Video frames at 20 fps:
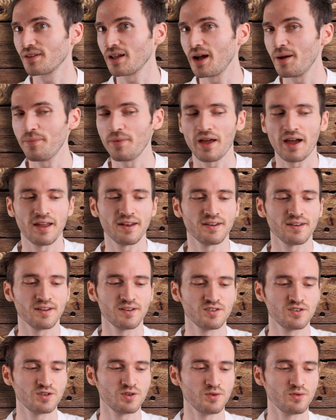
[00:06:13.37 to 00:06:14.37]
I'm not
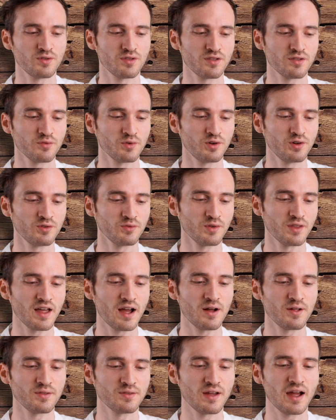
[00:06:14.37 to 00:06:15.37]
too thrilled with
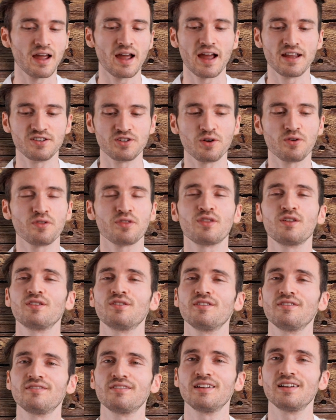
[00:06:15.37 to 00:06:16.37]
how that, I don't think
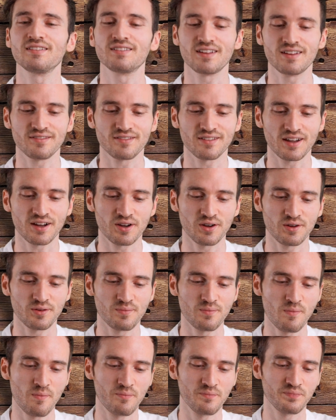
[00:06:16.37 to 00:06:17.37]
this is gonna taste that good.
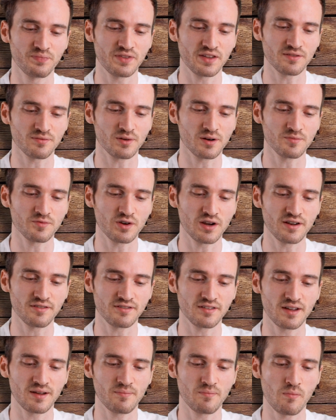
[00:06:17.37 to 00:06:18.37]
That's what I'm trying to
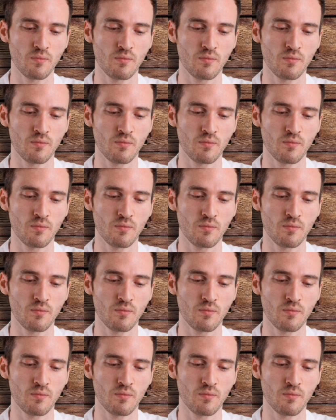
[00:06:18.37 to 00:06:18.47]
say.